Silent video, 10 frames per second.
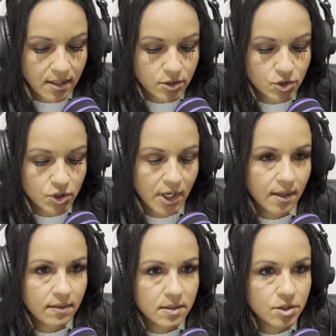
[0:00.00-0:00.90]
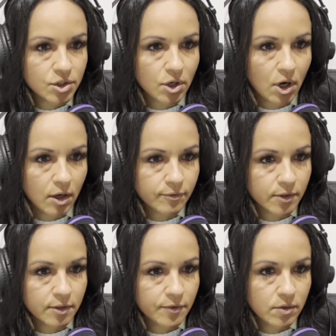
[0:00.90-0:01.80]
it strengthens your
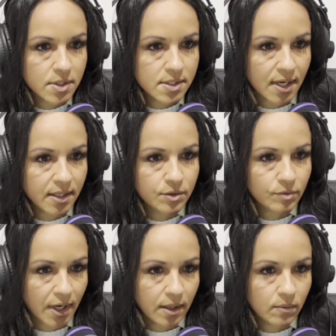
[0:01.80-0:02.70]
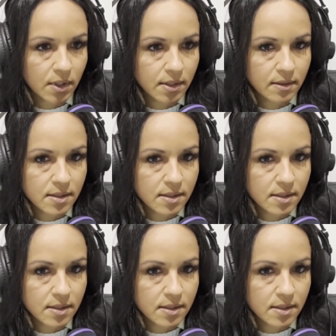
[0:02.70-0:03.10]
offer if you decide to write one.